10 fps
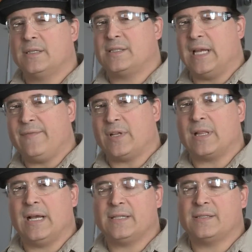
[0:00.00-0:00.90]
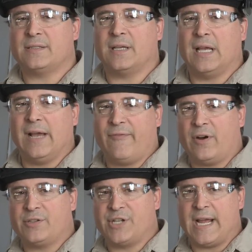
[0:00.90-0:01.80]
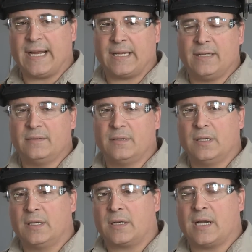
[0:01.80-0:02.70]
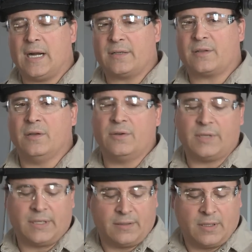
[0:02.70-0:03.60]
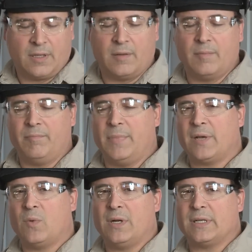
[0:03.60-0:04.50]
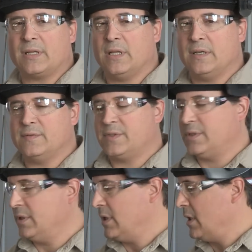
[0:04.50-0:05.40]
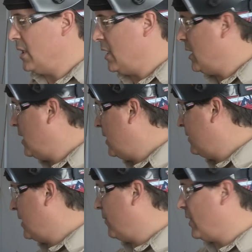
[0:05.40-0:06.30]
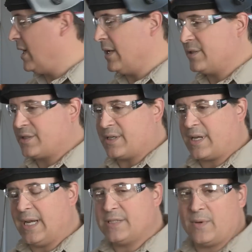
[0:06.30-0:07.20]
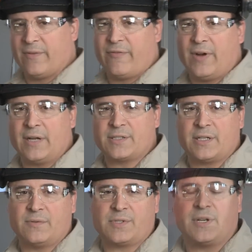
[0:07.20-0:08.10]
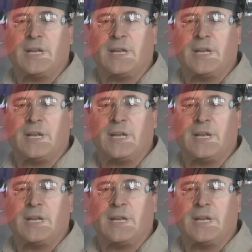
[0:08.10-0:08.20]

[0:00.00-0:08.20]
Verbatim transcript: safety glasses, FR jacket, cotton clothing, MIG welding gloves, uh, and, we, and just in case we have a fire extinguisher